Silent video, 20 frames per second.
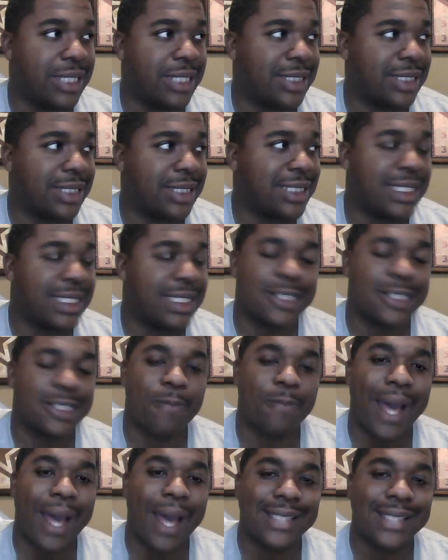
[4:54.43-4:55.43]
Just the
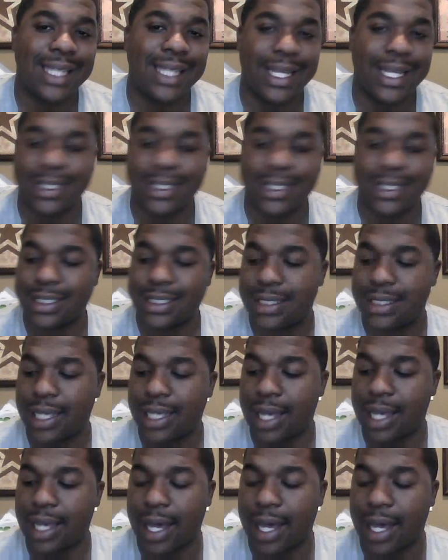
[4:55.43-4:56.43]
spiciness,
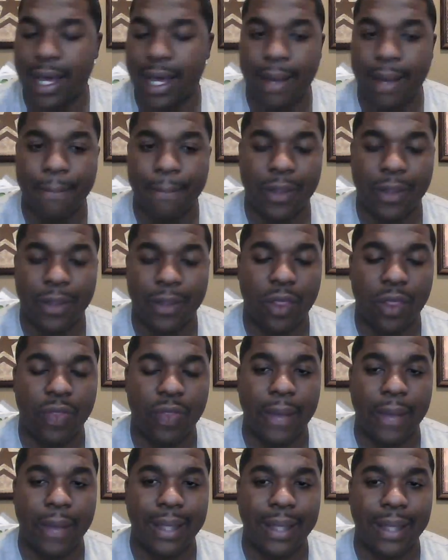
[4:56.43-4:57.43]

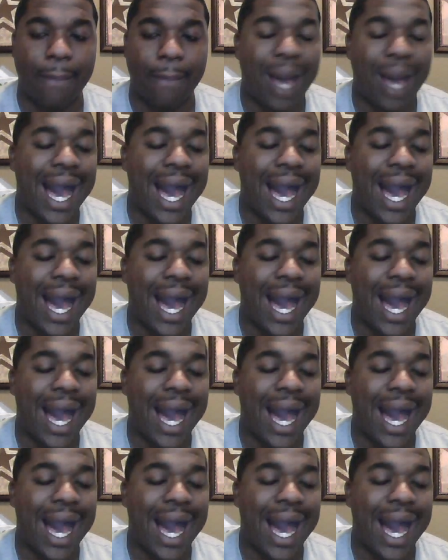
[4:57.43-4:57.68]
the